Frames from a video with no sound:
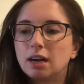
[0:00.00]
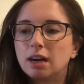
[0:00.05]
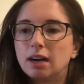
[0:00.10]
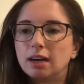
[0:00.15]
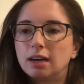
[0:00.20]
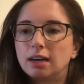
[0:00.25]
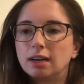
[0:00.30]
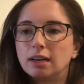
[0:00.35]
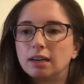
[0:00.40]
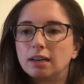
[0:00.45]

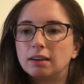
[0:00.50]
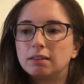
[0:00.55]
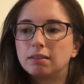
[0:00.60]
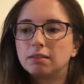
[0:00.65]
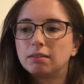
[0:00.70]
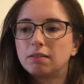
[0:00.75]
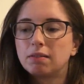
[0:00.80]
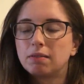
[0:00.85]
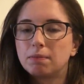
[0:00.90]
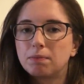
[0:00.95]

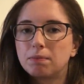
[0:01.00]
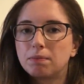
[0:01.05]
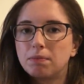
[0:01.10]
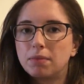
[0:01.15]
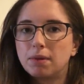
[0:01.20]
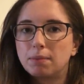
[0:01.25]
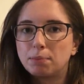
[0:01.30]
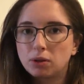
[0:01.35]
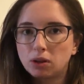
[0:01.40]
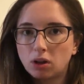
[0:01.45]

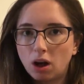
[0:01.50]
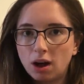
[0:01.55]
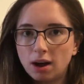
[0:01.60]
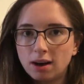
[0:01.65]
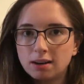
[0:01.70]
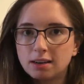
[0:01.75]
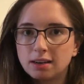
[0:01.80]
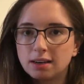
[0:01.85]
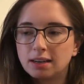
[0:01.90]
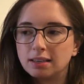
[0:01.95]
The
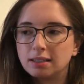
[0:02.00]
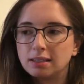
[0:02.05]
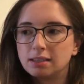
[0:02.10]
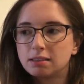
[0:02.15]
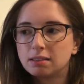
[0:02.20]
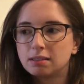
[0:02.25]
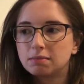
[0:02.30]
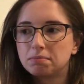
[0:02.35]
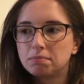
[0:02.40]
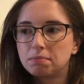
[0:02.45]
plot
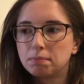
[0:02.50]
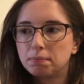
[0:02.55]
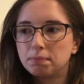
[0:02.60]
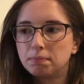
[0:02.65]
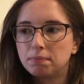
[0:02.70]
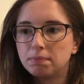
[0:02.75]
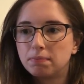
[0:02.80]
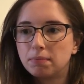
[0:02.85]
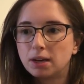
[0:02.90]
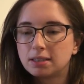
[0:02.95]
is
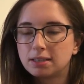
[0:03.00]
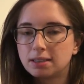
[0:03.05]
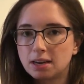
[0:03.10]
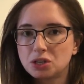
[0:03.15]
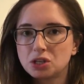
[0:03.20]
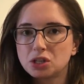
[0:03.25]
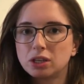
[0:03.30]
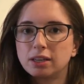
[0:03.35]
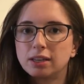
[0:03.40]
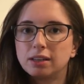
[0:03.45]

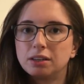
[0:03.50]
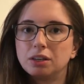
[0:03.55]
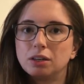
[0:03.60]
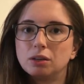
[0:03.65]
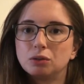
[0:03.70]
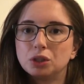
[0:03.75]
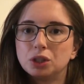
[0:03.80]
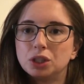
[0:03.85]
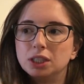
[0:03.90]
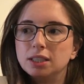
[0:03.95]
essentially, you
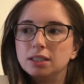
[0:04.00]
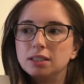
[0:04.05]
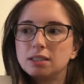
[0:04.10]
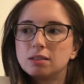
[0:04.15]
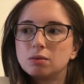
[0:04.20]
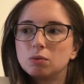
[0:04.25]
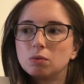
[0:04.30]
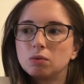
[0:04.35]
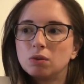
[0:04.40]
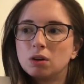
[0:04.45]
know,
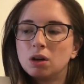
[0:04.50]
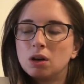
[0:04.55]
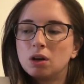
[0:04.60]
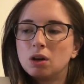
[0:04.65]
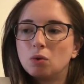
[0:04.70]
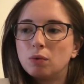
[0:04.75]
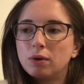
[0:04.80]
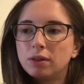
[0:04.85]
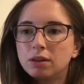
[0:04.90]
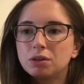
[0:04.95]
she's
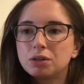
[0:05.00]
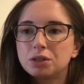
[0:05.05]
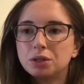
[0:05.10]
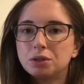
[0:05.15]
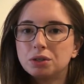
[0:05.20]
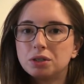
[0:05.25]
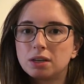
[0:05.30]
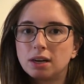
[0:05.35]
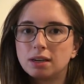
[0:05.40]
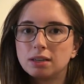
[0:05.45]
with her
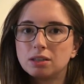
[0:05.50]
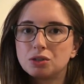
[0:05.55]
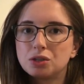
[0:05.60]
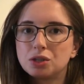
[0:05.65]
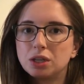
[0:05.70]
two sons.